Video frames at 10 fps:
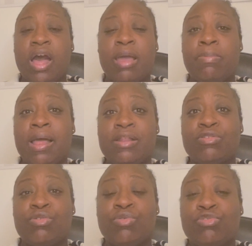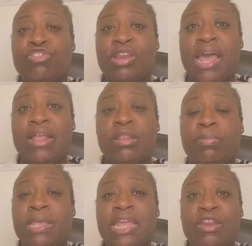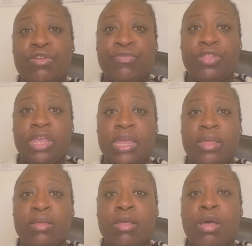I planned on launching it at the beginning of the year,